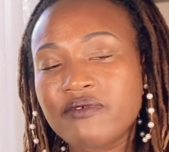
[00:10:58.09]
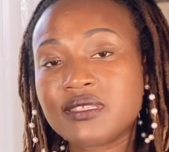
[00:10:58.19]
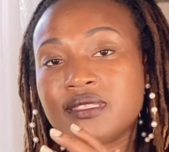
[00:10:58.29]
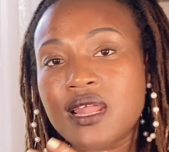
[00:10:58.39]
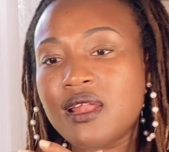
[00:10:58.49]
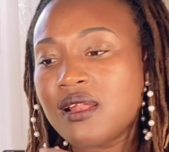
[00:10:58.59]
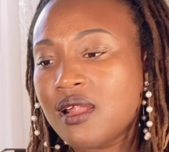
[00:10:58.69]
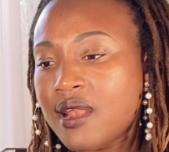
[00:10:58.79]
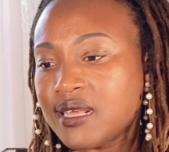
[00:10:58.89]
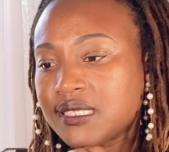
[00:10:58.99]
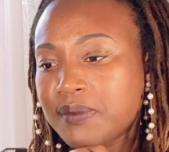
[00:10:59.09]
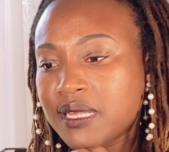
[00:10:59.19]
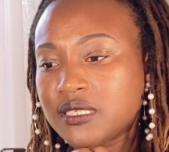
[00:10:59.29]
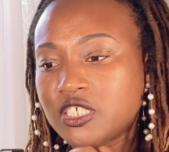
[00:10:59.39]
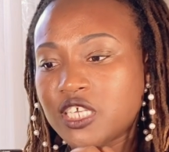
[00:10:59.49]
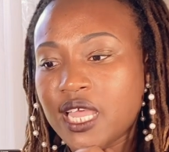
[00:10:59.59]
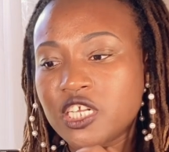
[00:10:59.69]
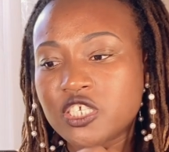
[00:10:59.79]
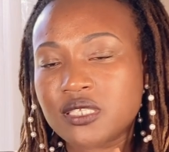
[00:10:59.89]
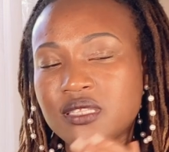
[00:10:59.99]
is sudden and unexpected
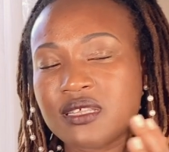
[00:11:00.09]
changes.